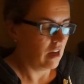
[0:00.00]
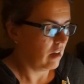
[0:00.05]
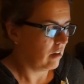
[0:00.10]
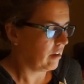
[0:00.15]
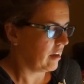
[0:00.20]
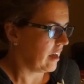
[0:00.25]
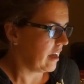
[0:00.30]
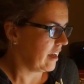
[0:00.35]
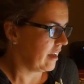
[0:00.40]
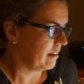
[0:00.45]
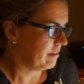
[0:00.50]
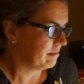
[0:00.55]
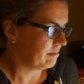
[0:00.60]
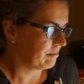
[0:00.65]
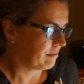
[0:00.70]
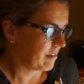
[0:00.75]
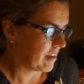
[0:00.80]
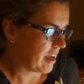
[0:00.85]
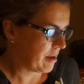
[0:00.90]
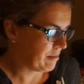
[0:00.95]
Okay,
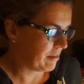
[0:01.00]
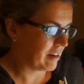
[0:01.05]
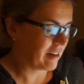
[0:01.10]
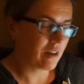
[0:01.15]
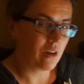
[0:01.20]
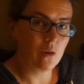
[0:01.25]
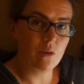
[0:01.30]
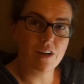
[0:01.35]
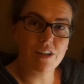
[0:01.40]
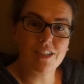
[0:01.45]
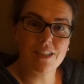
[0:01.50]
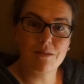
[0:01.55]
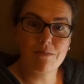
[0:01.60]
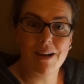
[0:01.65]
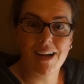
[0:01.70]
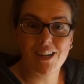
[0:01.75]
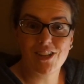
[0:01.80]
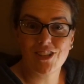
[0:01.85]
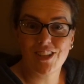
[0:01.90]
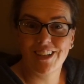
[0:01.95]
I'm gonna go watch The
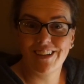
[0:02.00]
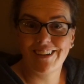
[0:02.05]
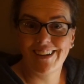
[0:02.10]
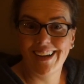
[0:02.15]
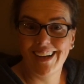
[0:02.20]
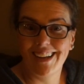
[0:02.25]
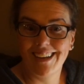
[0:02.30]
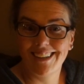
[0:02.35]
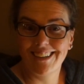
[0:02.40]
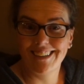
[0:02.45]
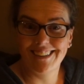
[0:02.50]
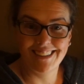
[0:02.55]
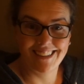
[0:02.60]
Bachelorette.